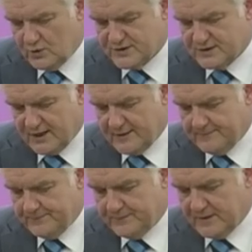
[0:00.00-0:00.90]
Worcester,
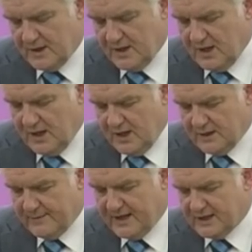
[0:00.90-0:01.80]

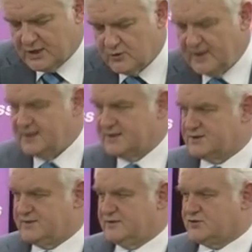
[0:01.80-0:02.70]
and the main
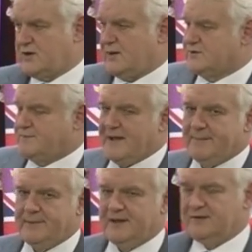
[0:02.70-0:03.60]
ingredient of the trap was
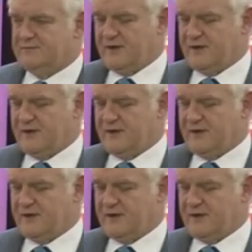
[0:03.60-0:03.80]
pepper,